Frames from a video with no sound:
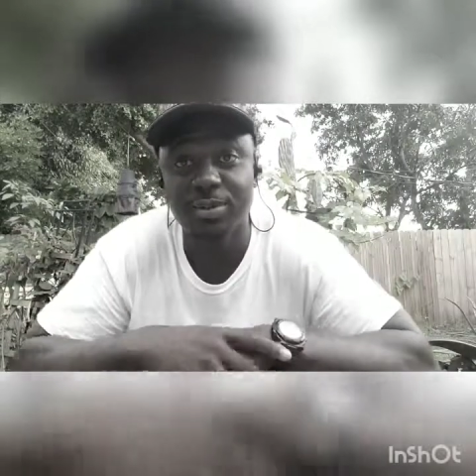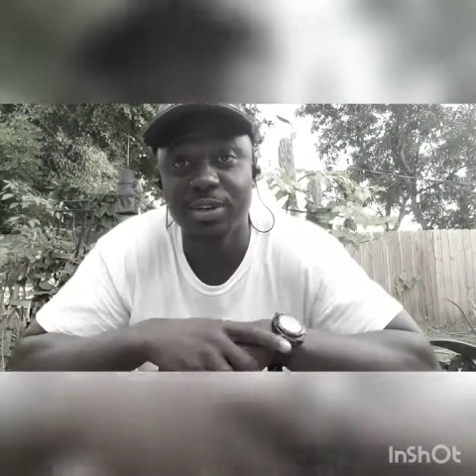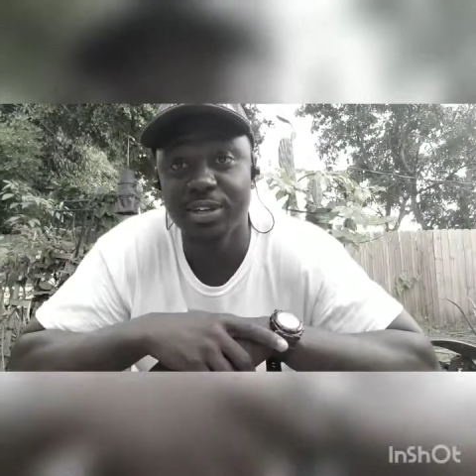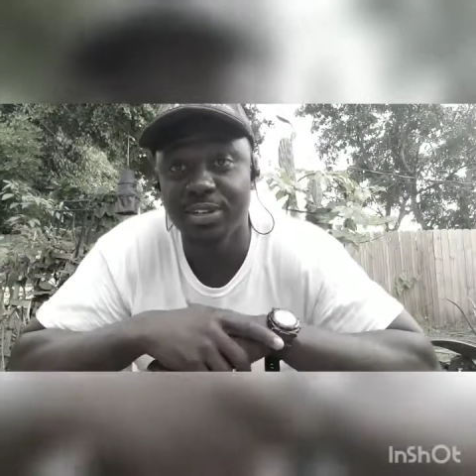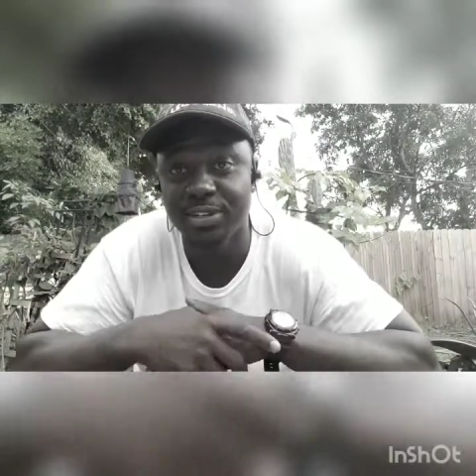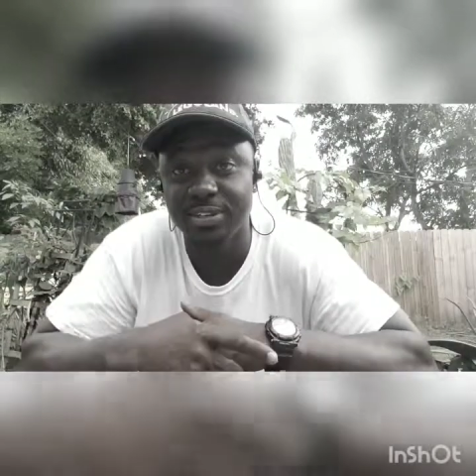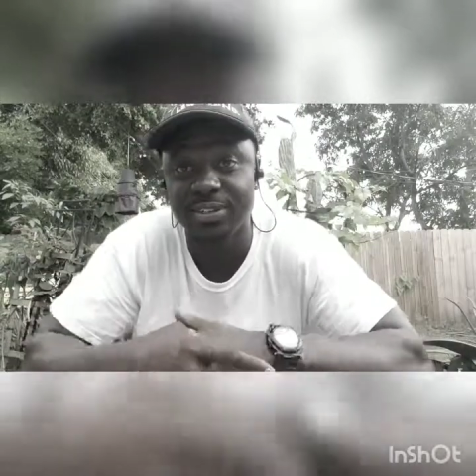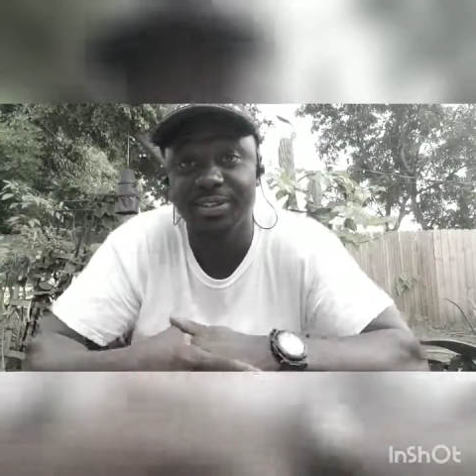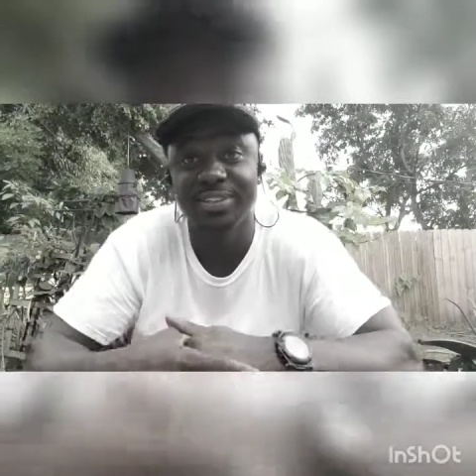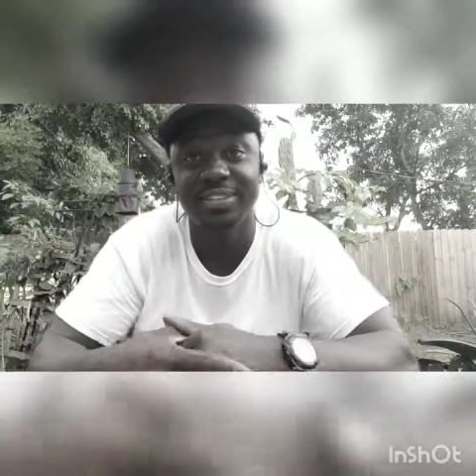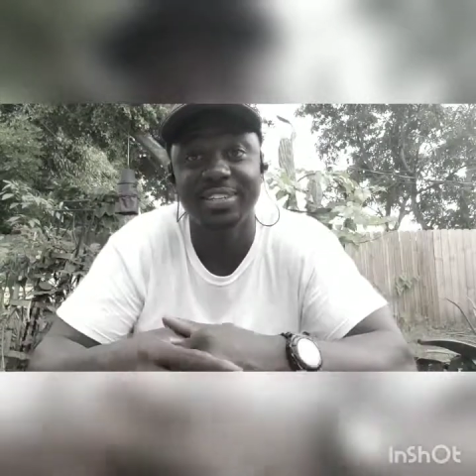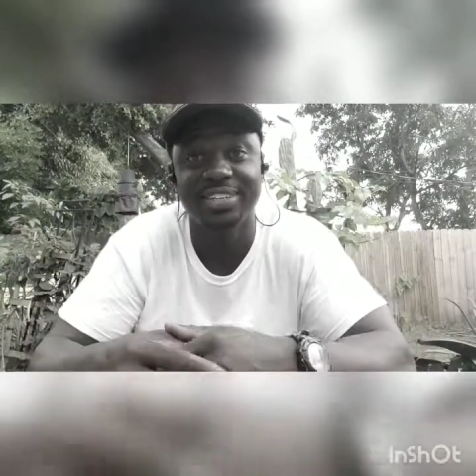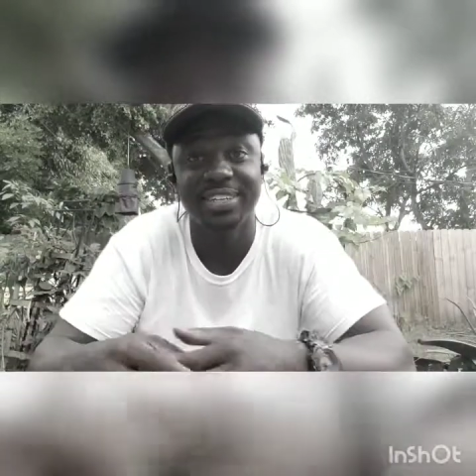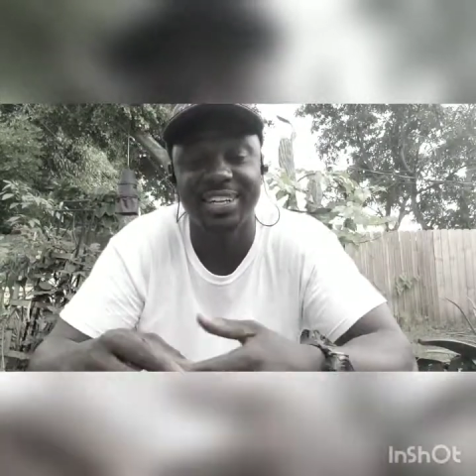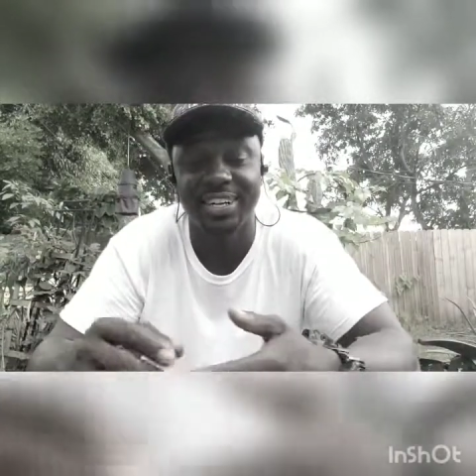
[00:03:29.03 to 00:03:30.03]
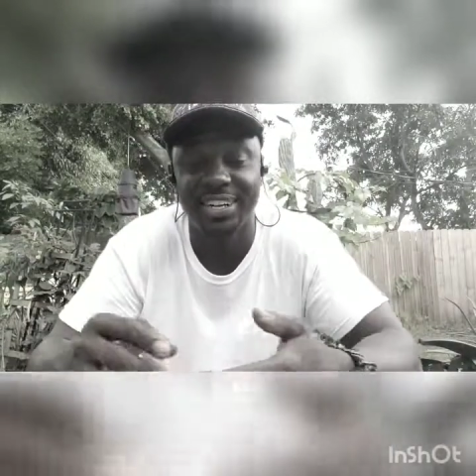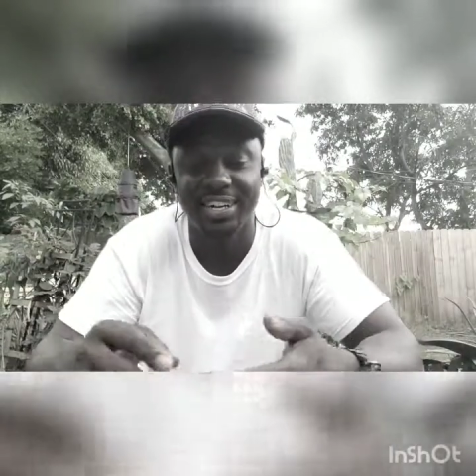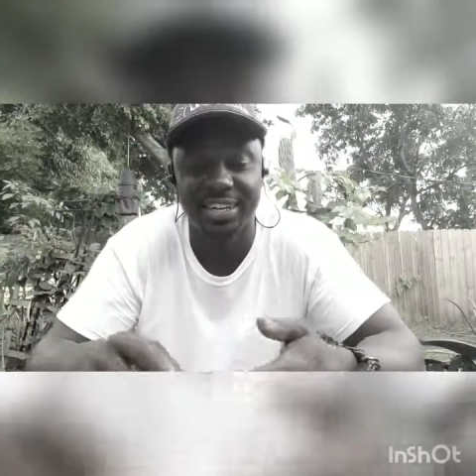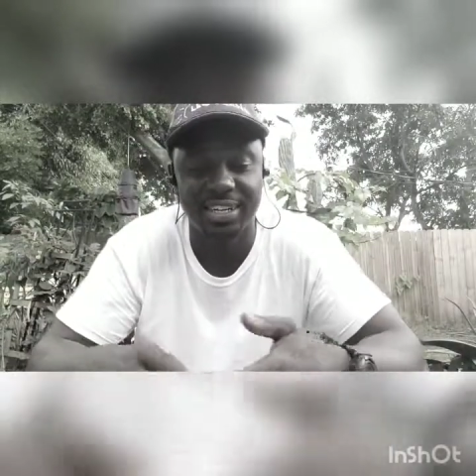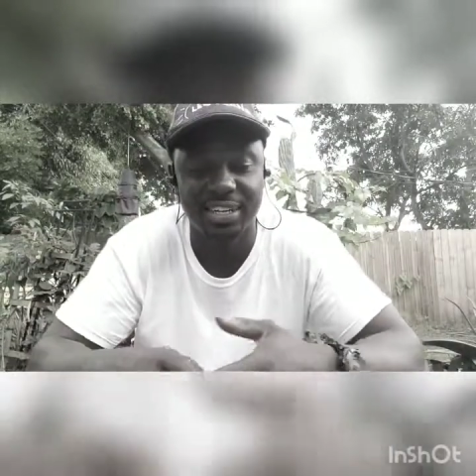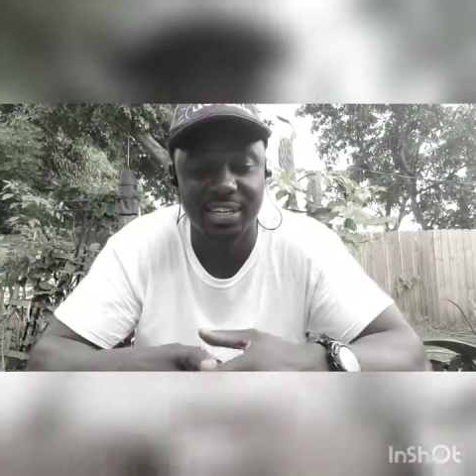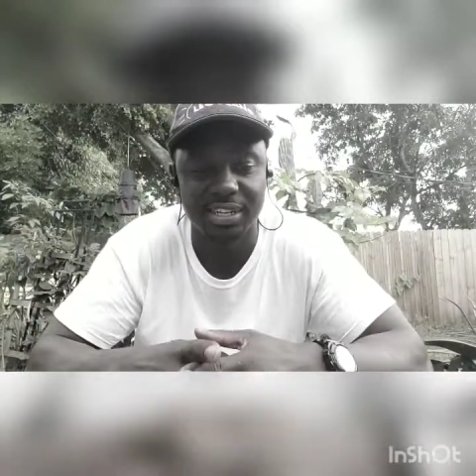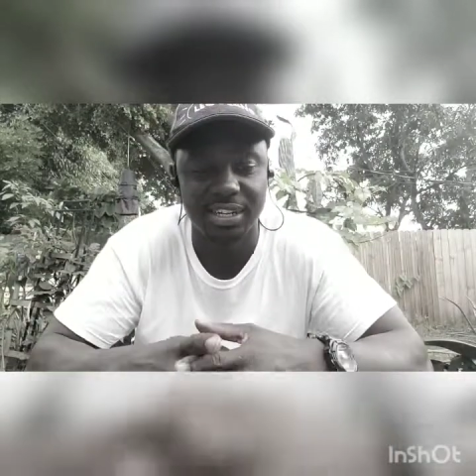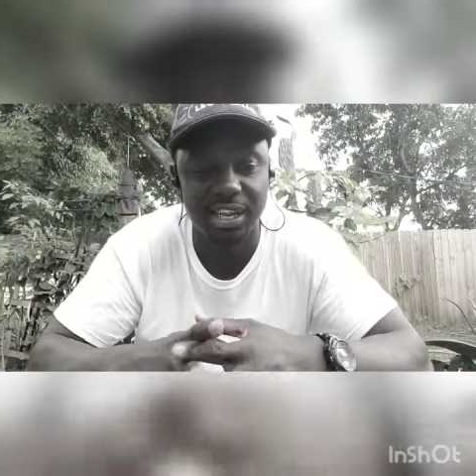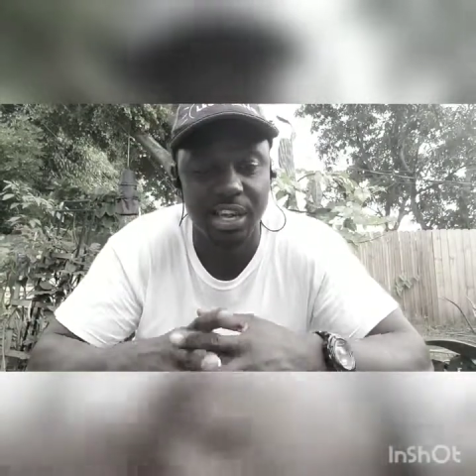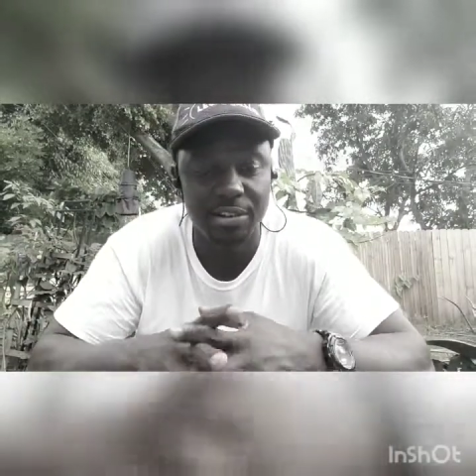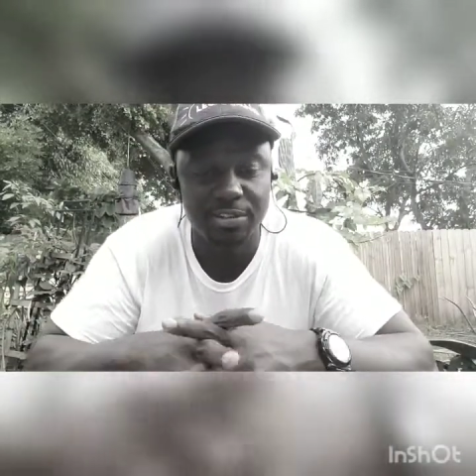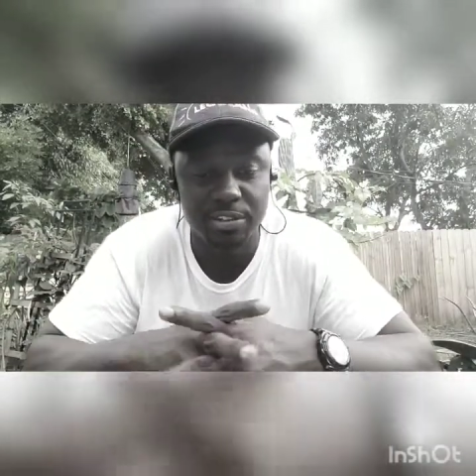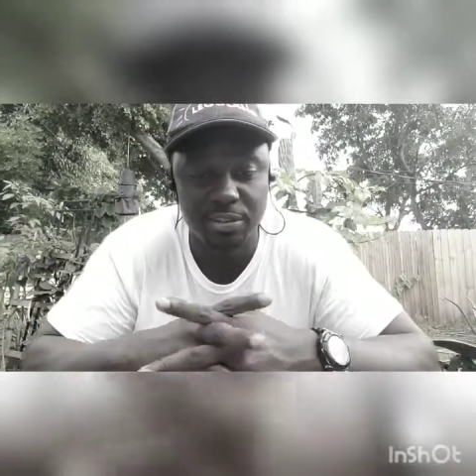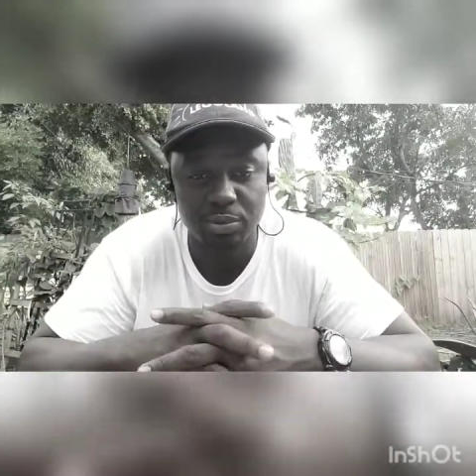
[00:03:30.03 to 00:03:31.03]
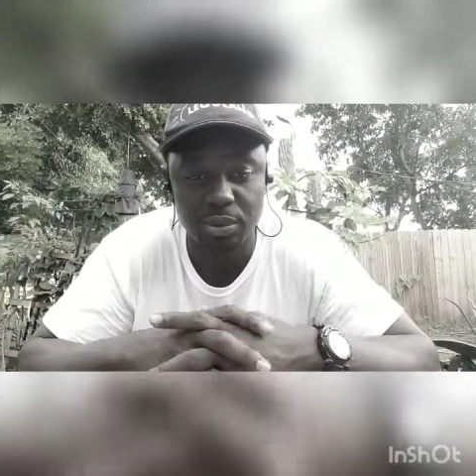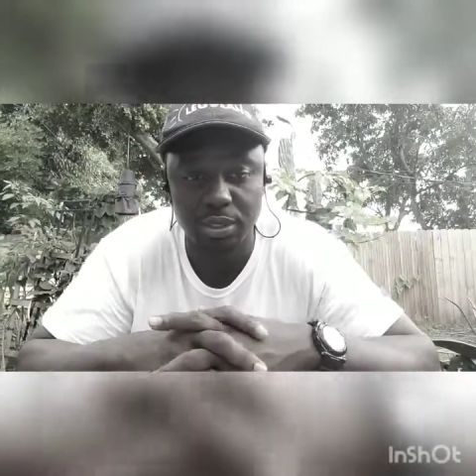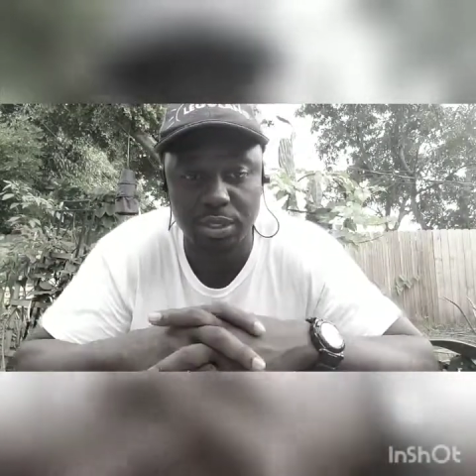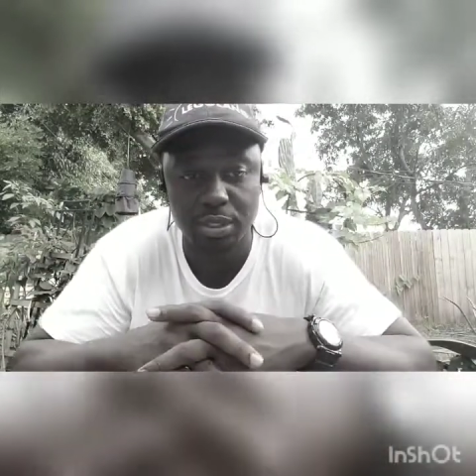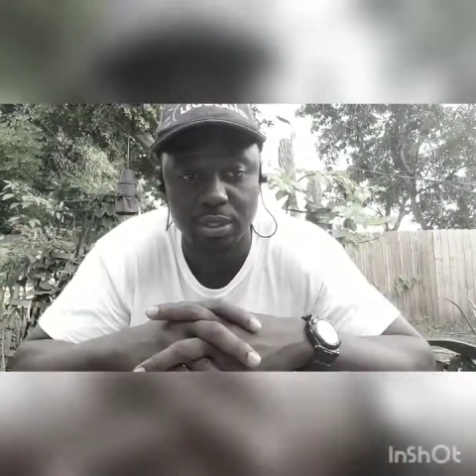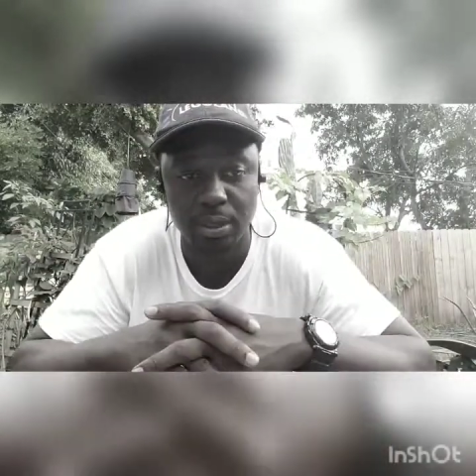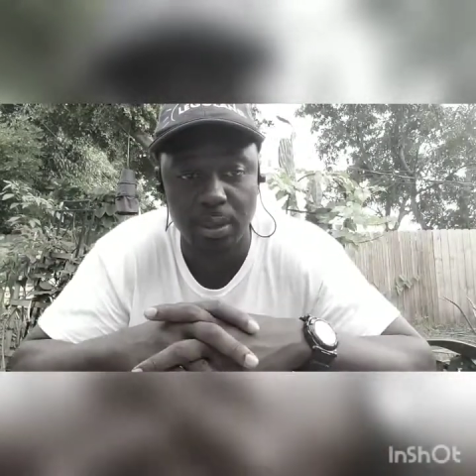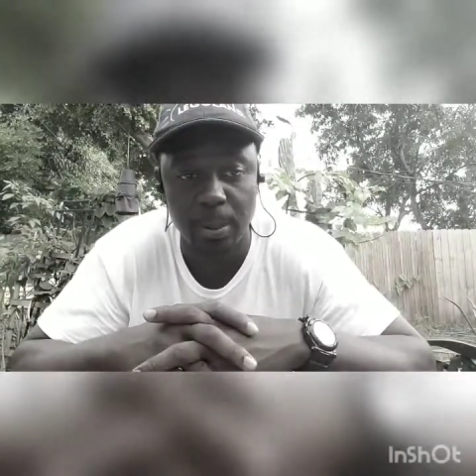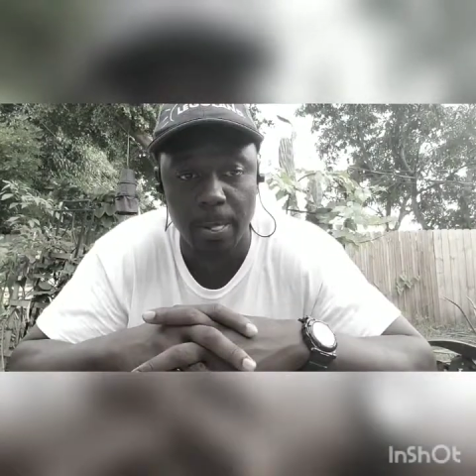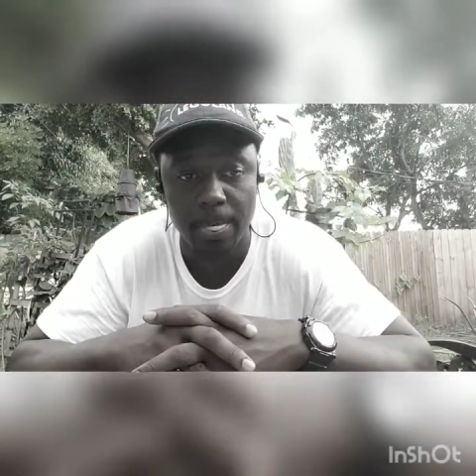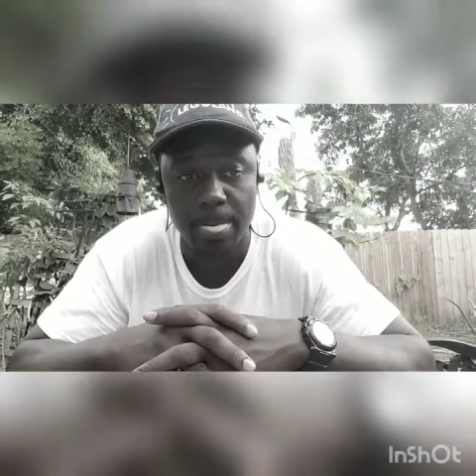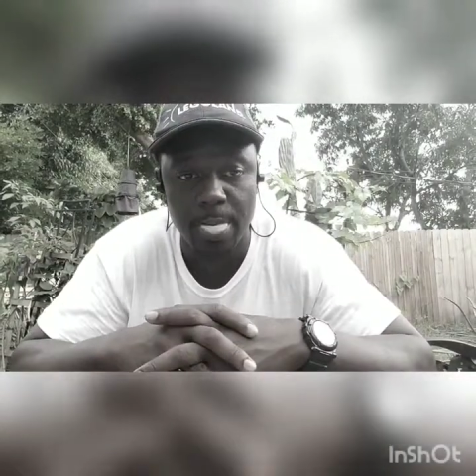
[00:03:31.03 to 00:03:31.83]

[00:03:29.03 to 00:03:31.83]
are real. Uh, love is real.